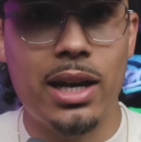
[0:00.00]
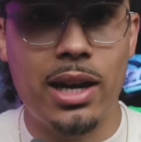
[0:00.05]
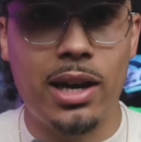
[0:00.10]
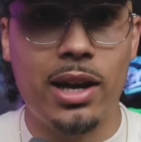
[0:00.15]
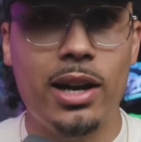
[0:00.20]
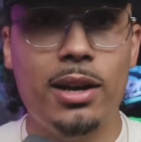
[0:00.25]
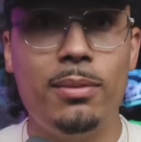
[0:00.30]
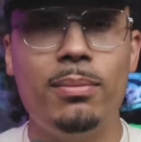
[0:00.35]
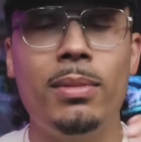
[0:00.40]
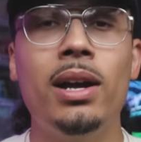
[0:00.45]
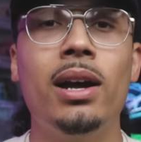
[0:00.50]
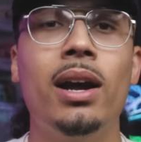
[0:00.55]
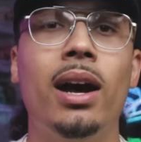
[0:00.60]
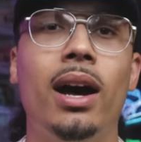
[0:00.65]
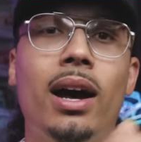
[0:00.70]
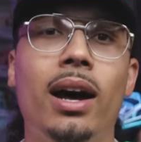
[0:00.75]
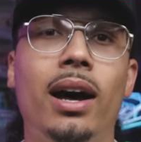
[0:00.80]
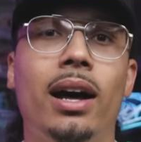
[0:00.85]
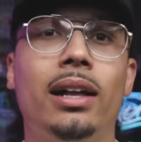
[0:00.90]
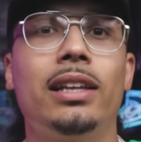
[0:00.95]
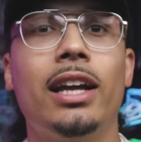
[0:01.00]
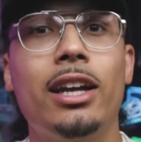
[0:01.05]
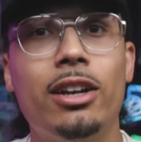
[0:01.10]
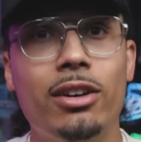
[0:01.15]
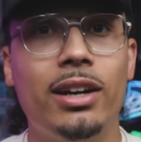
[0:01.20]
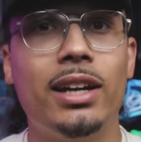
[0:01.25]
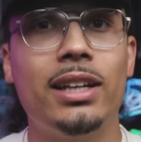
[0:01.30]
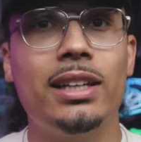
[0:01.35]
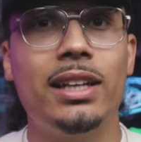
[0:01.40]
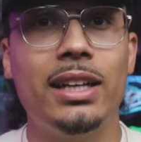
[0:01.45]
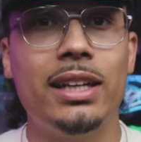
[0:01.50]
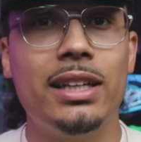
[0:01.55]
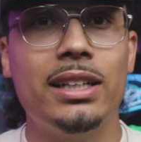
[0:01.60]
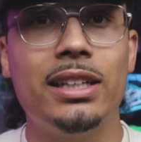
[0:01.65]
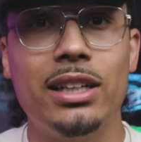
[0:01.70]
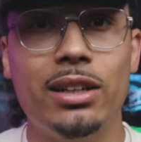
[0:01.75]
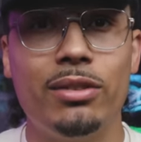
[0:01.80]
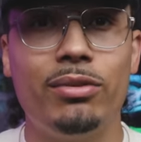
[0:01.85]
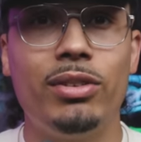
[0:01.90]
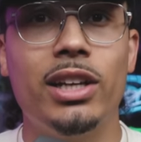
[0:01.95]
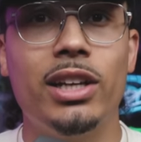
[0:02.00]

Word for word: time uh, later in the end into